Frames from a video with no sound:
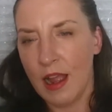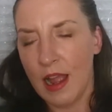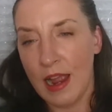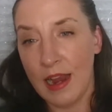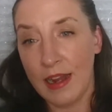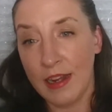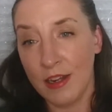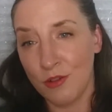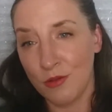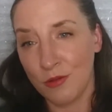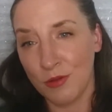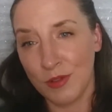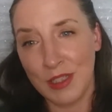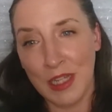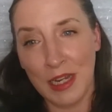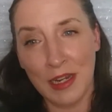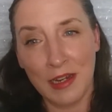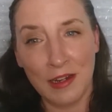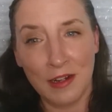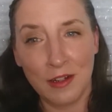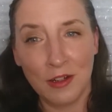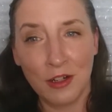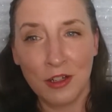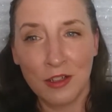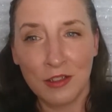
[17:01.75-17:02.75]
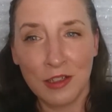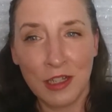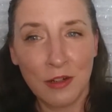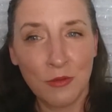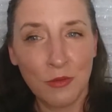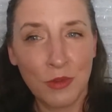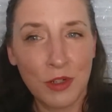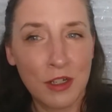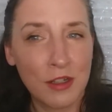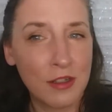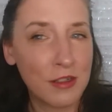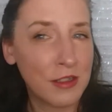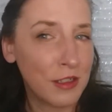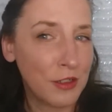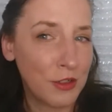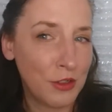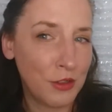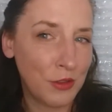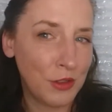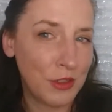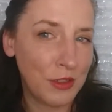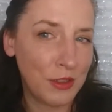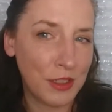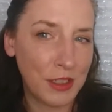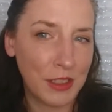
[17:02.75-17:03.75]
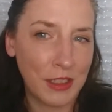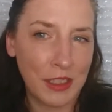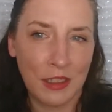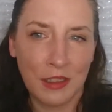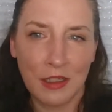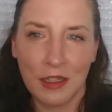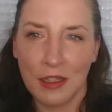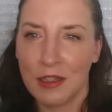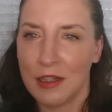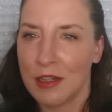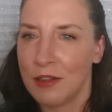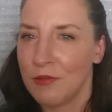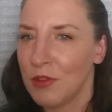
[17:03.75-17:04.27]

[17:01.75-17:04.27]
I don't tan all that well, as you can see.